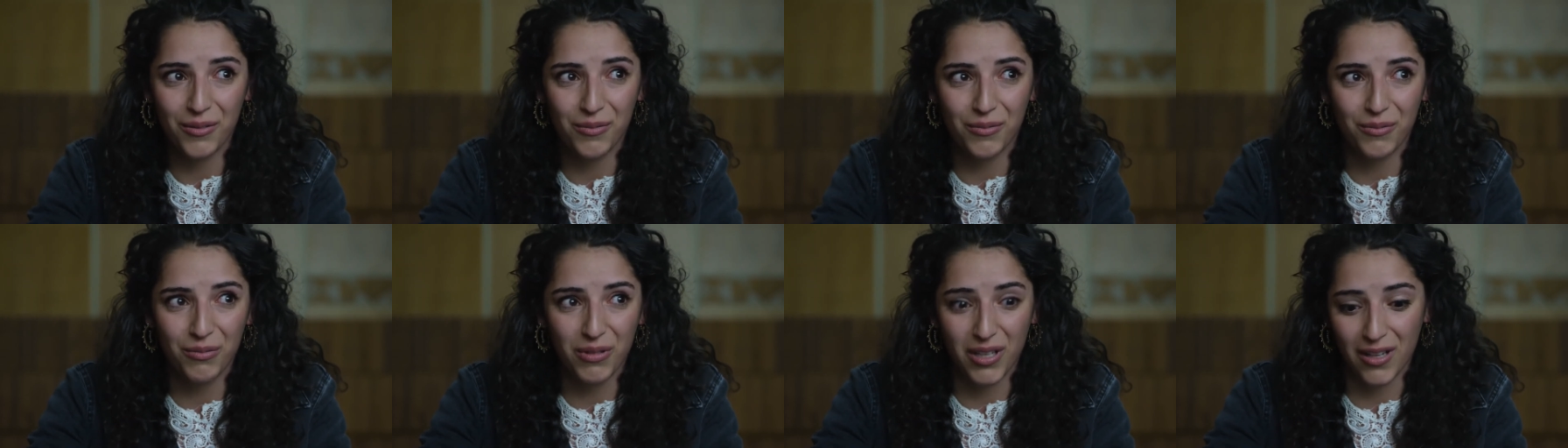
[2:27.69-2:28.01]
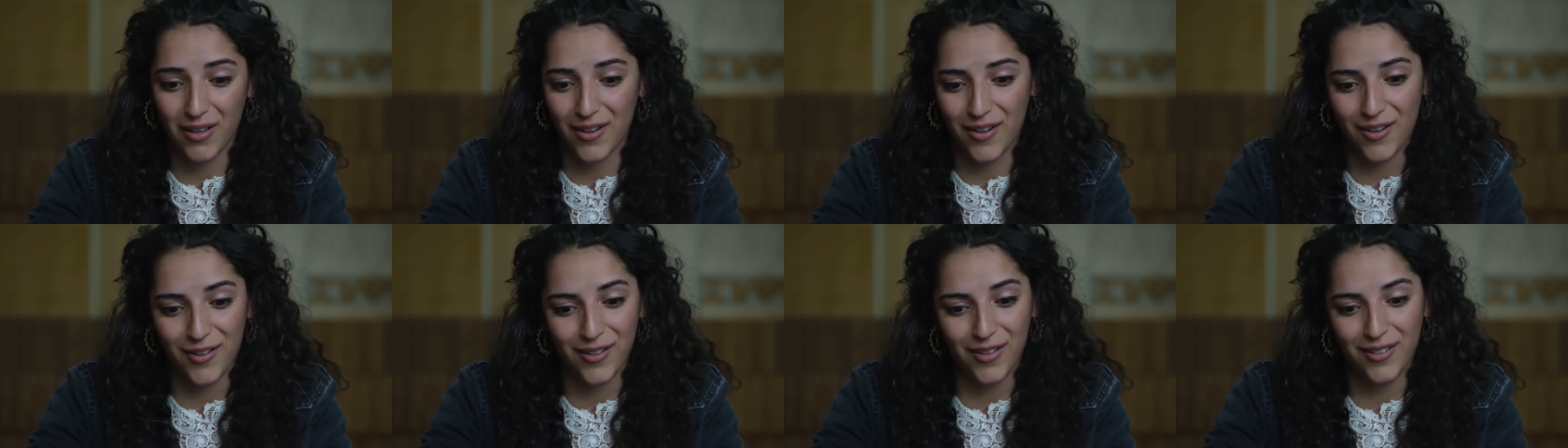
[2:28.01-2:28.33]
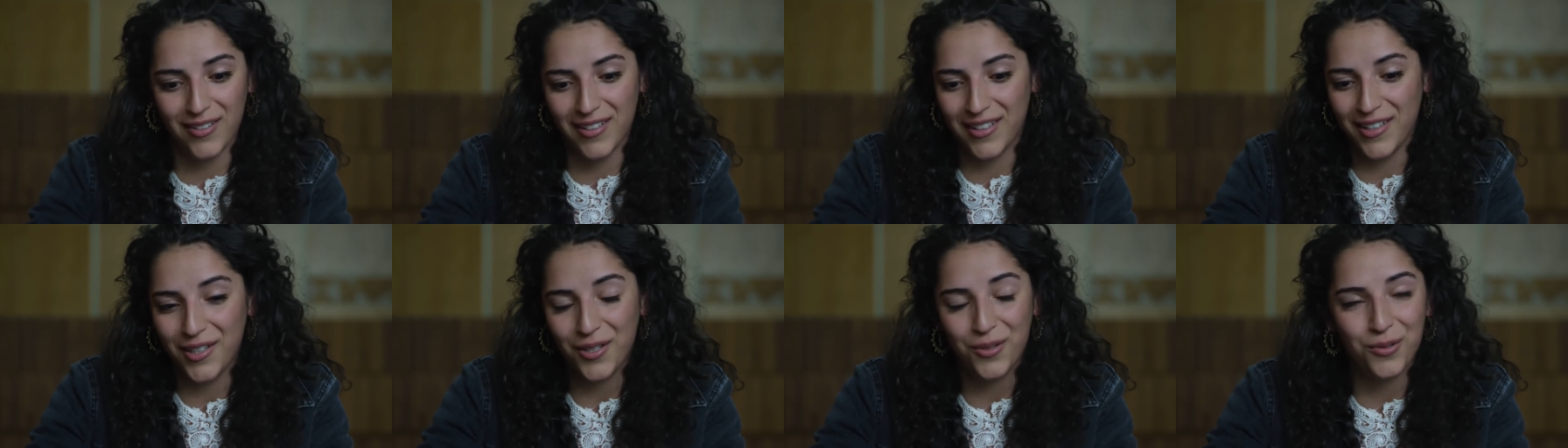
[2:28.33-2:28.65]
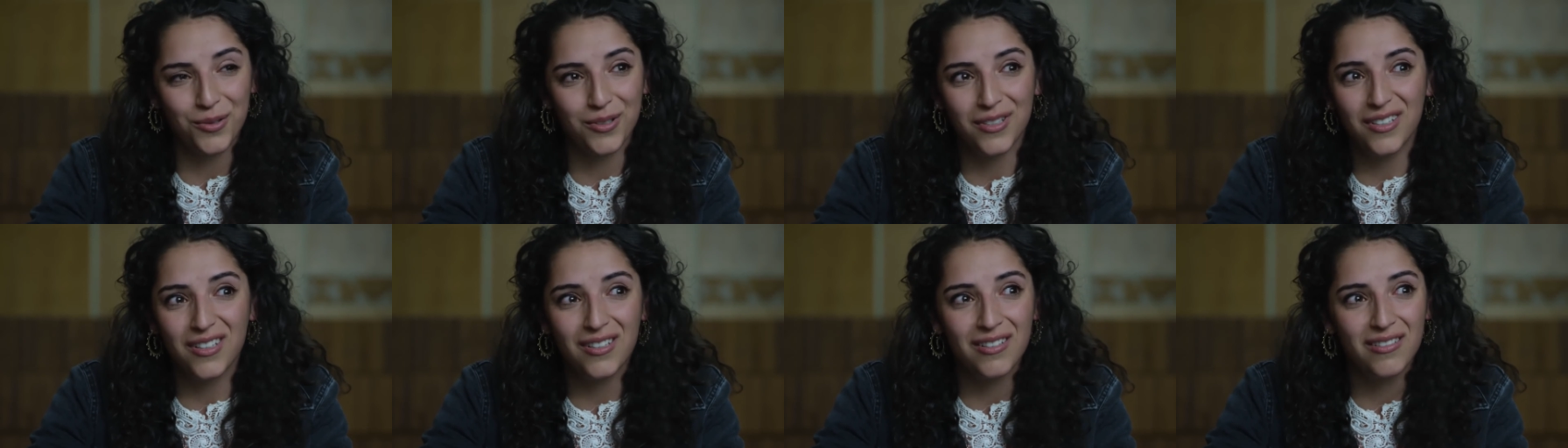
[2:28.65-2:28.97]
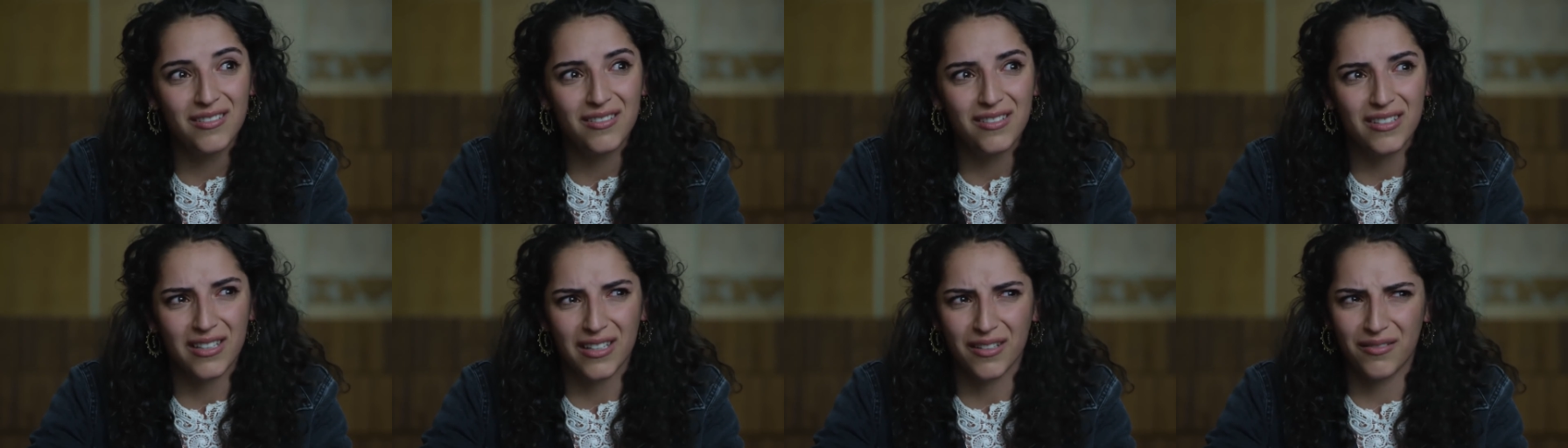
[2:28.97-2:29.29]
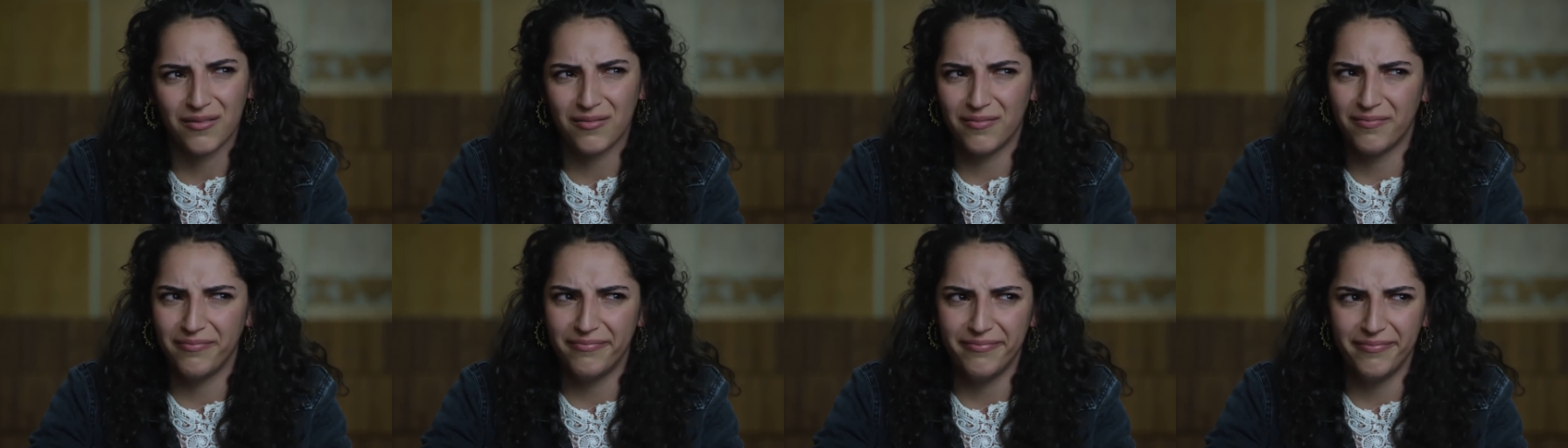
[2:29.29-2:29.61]
we are all equal, that
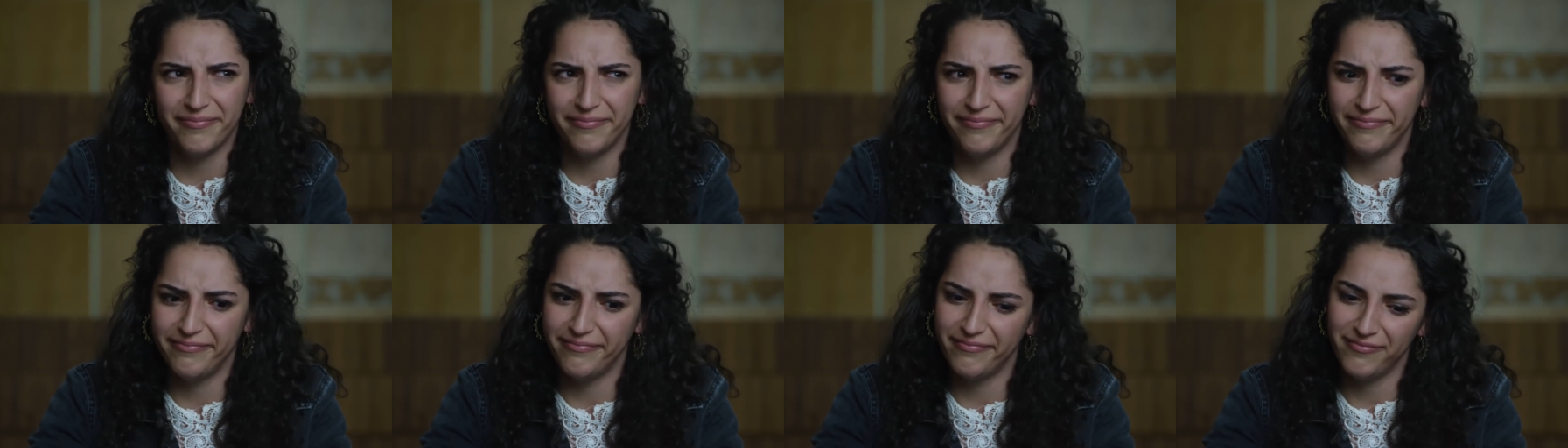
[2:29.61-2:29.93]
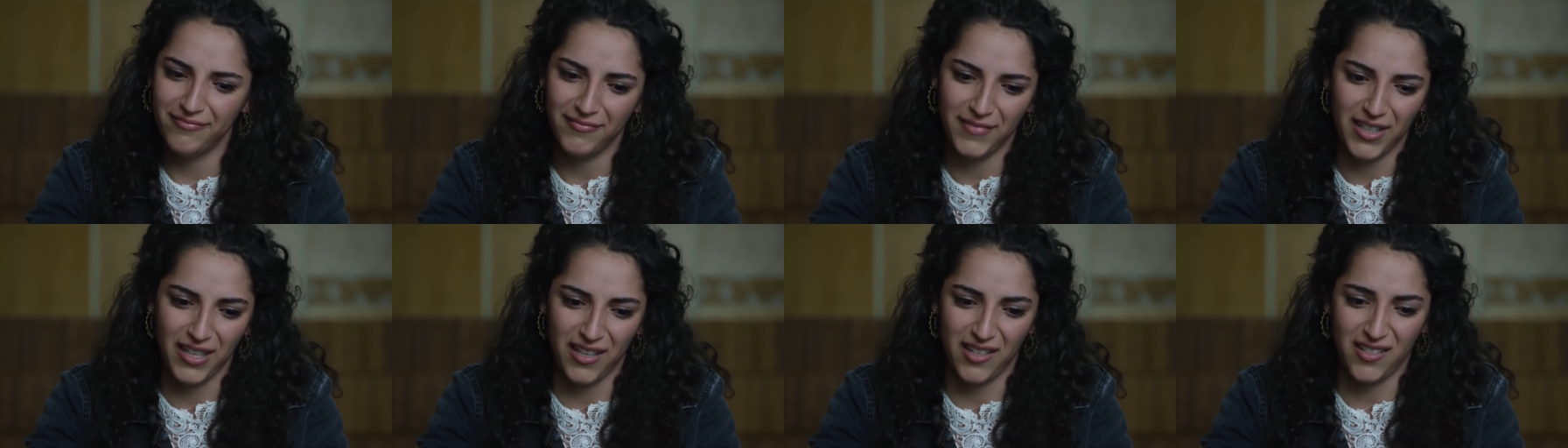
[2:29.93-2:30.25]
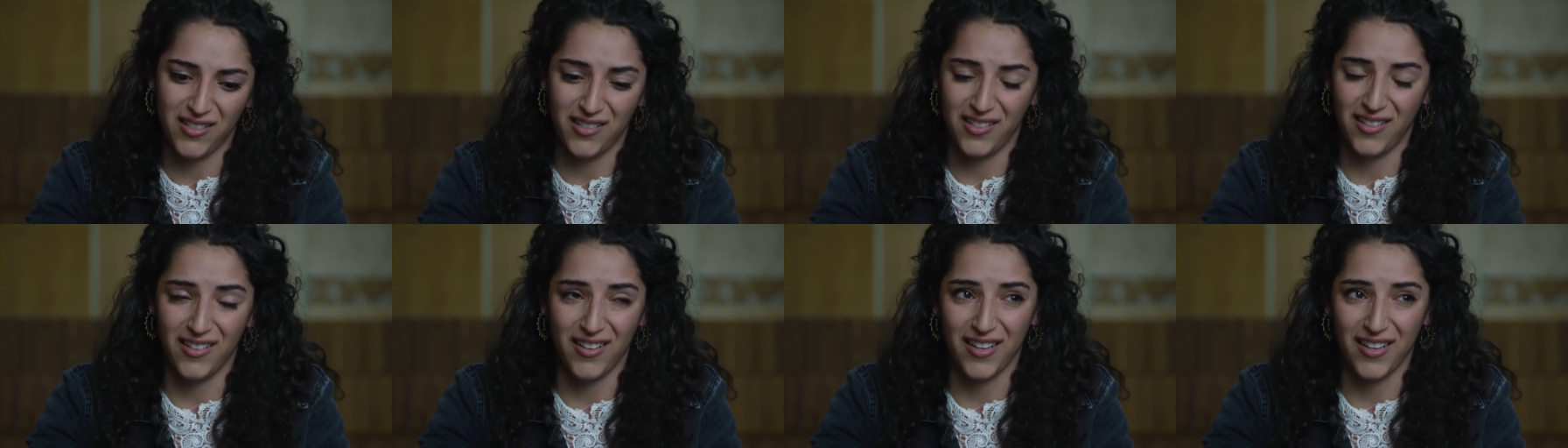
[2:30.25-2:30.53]
there's